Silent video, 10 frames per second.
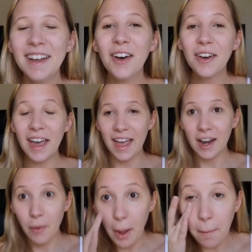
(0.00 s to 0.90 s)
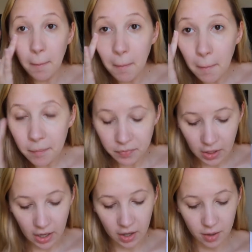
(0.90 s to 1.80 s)
Okay, anyway.
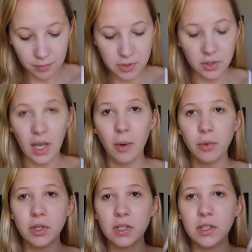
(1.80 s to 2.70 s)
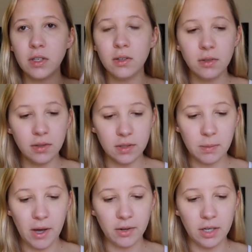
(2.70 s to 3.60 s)
So yeah, we'll just use this
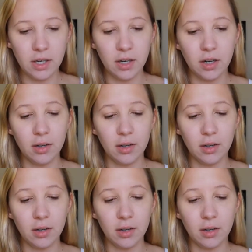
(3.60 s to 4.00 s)
powder here.